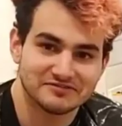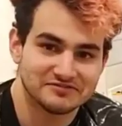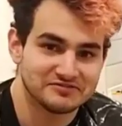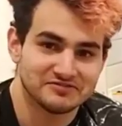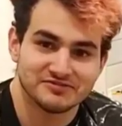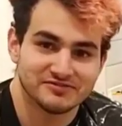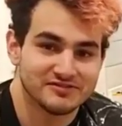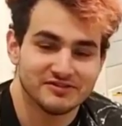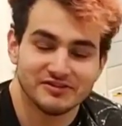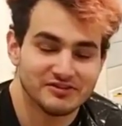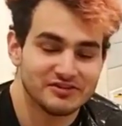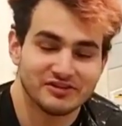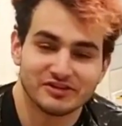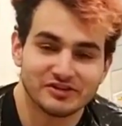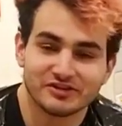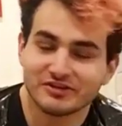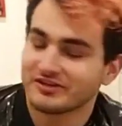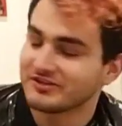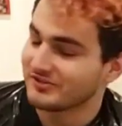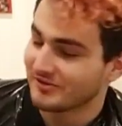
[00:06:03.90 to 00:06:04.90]
your head?
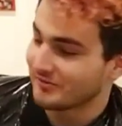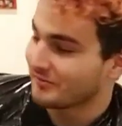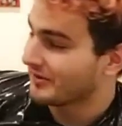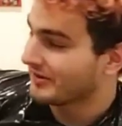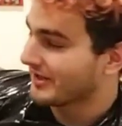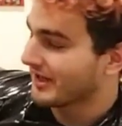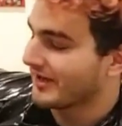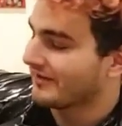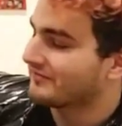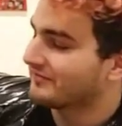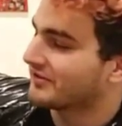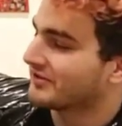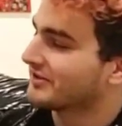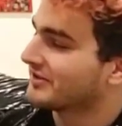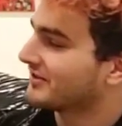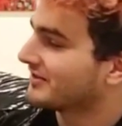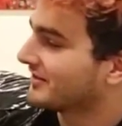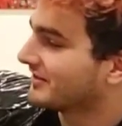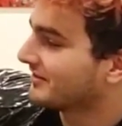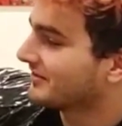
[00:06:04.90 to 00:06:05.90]
Literally no money. I've done
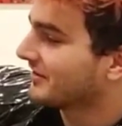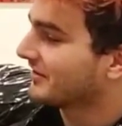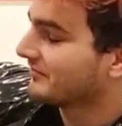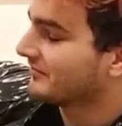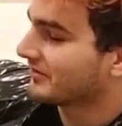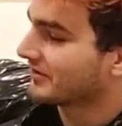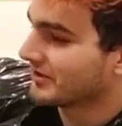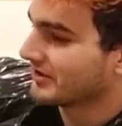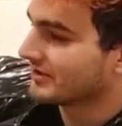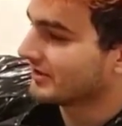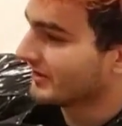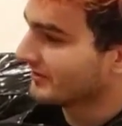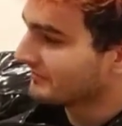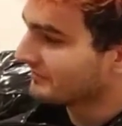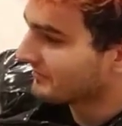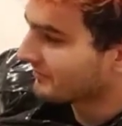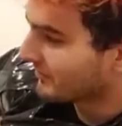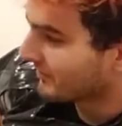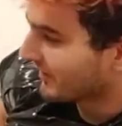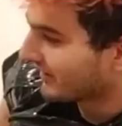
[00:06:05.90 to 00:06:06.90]
it enough
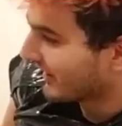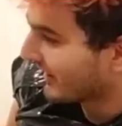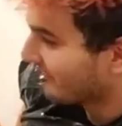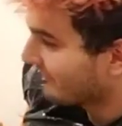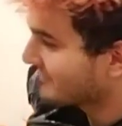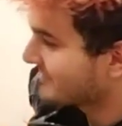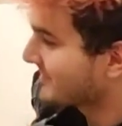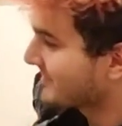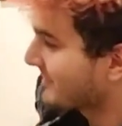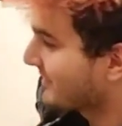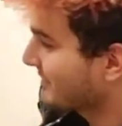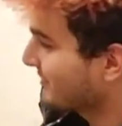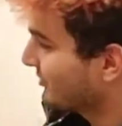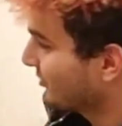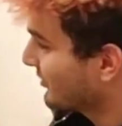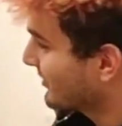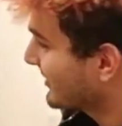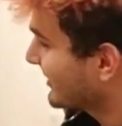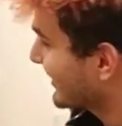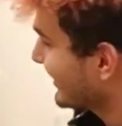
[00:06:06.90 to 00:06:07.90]
where like every time I do
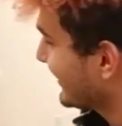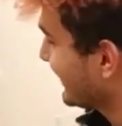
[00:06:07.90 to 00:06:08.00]
it,